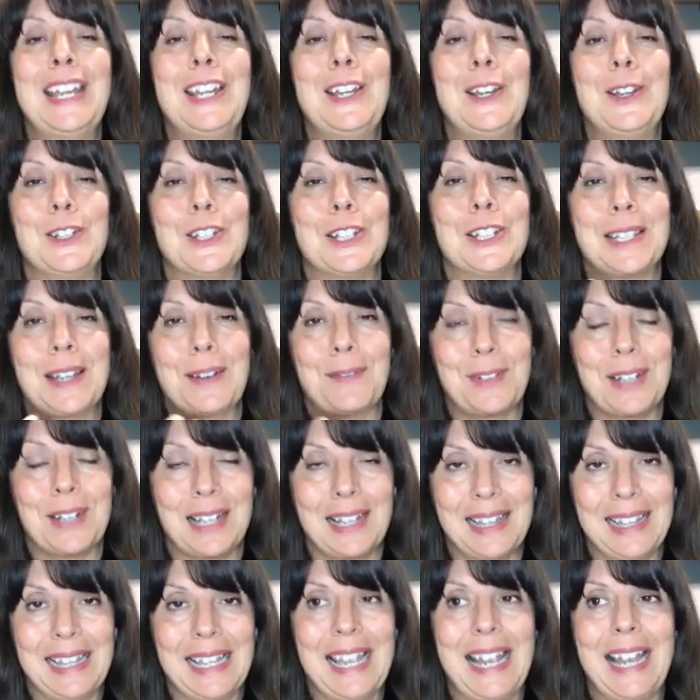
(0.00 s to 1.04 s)
You just have to
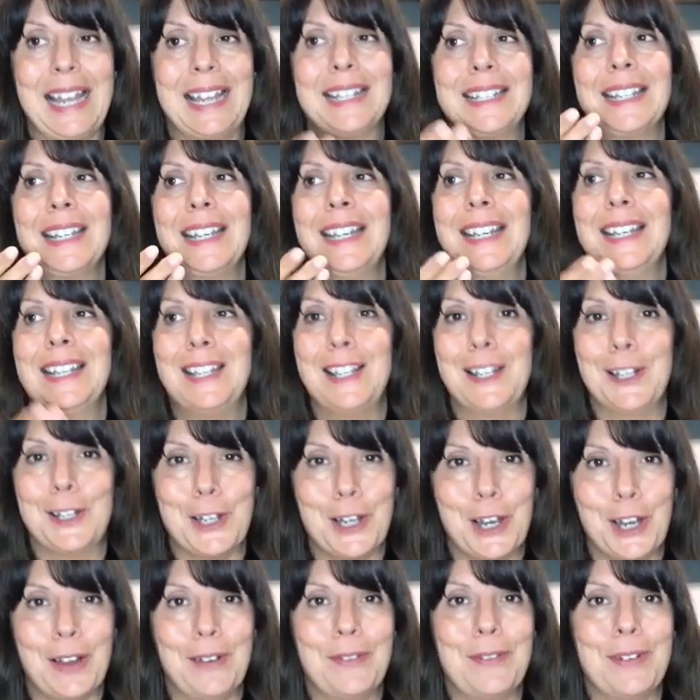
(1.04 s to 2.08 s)
let the
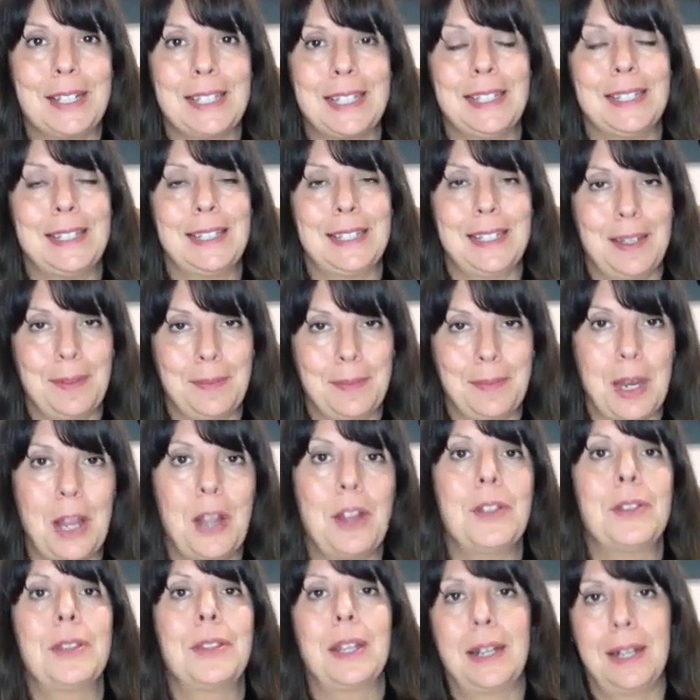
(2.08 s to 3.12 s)
nervous system
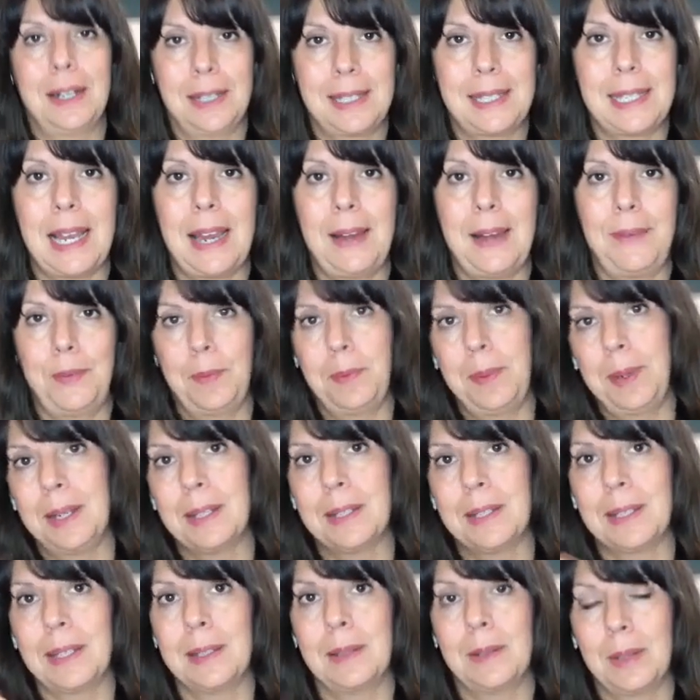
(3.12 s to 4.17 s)
know that it's safer
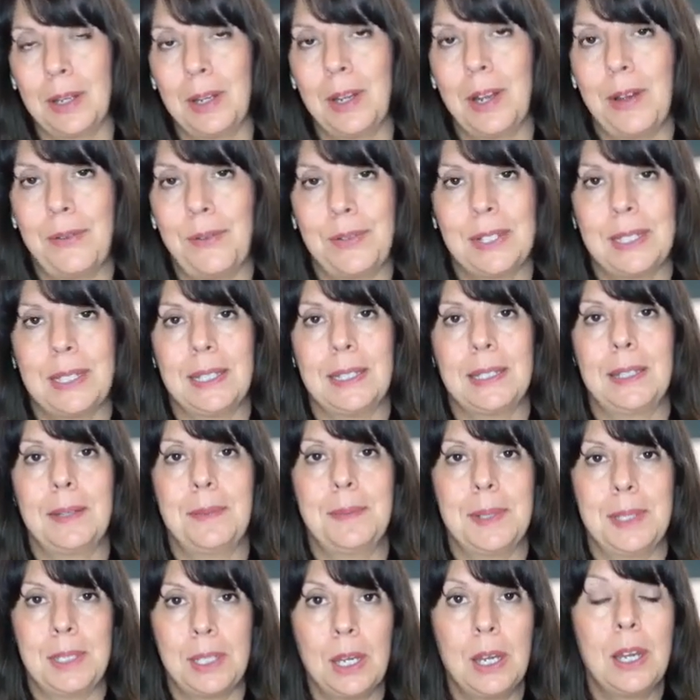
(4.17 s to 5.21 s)
because the nervous
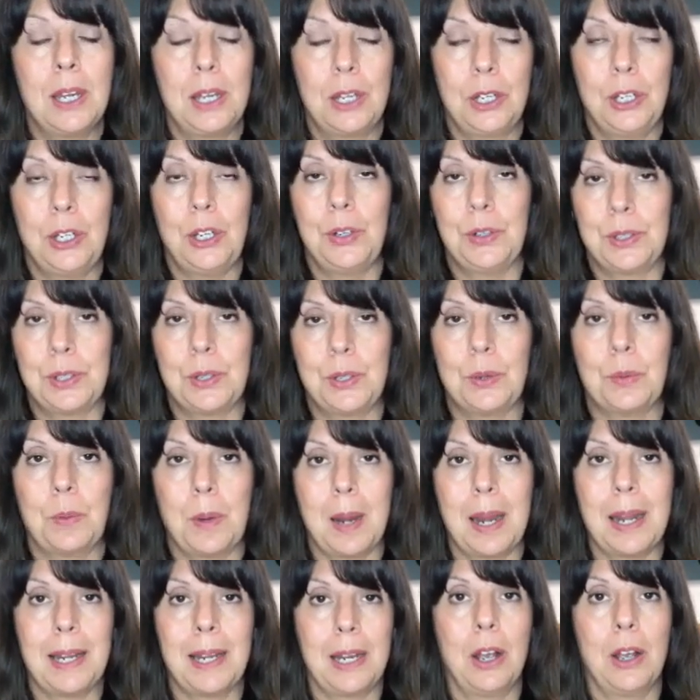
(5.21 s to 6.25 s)
system is used to
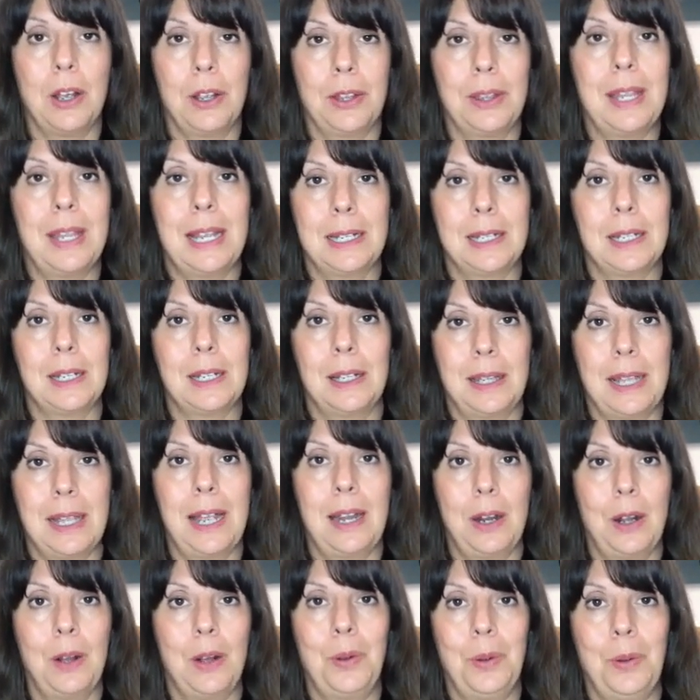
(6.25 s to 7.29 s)
running on
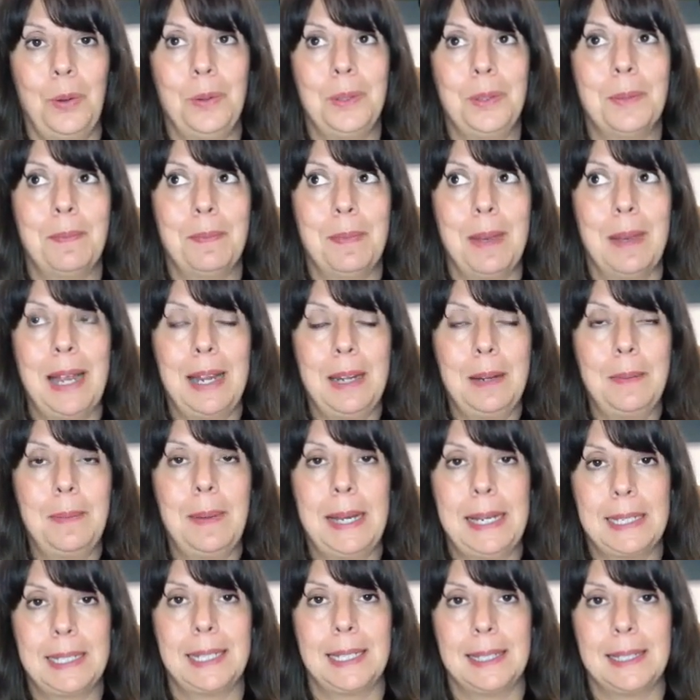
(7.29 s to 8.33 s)
that old
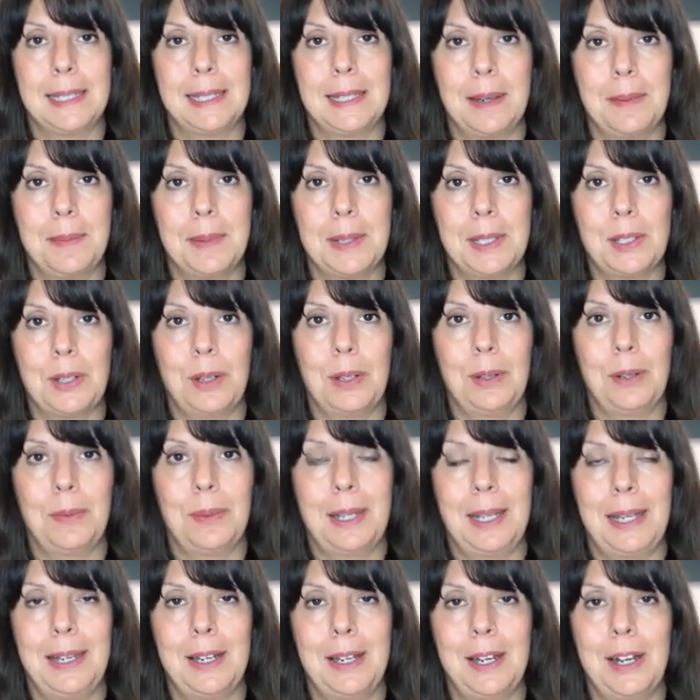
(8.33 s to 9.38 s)
mind-based system. It's all it
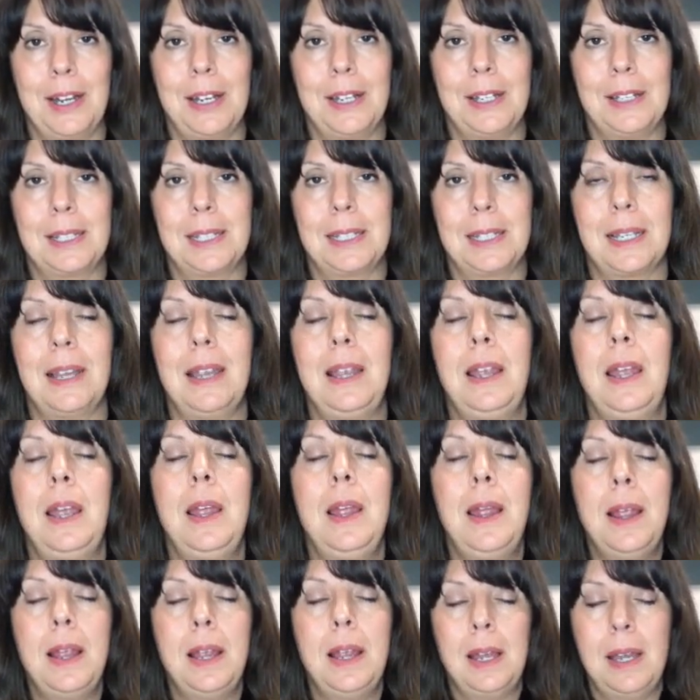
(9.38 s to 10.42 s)
really knows.
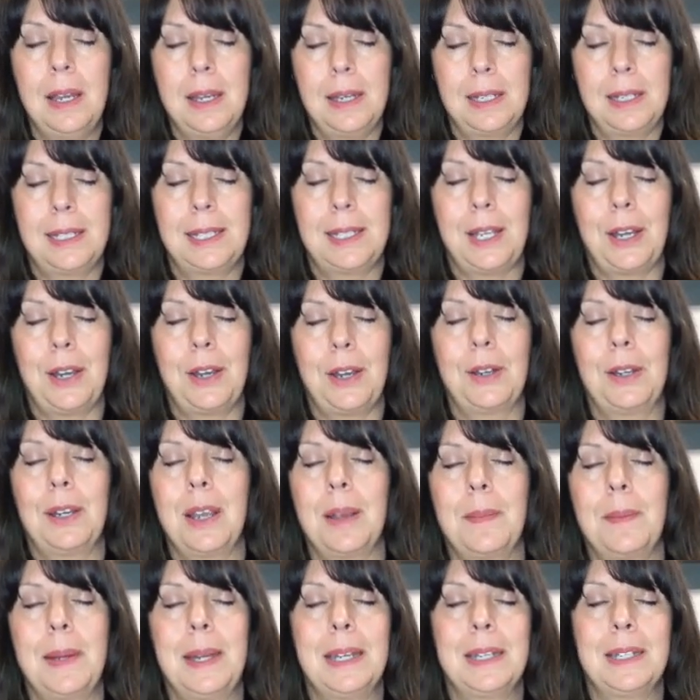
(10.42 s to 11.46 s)
So
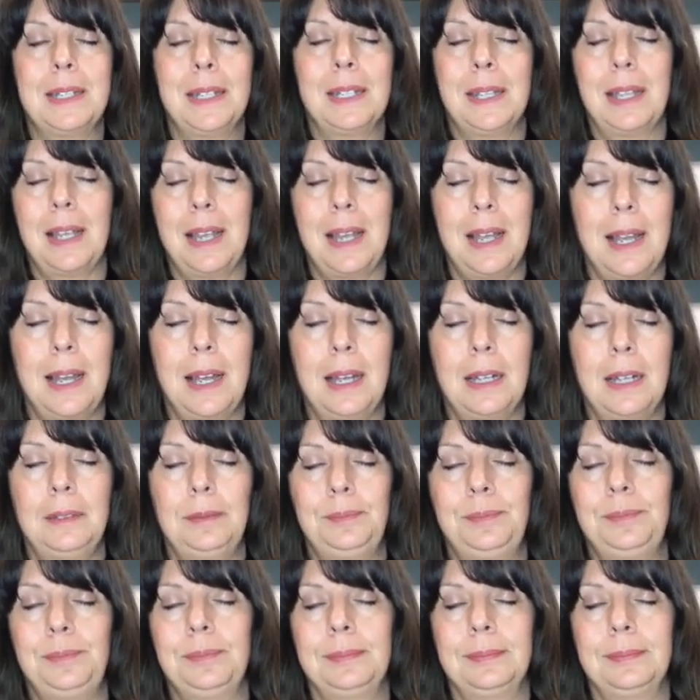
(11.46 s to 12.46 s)
coming into the heart,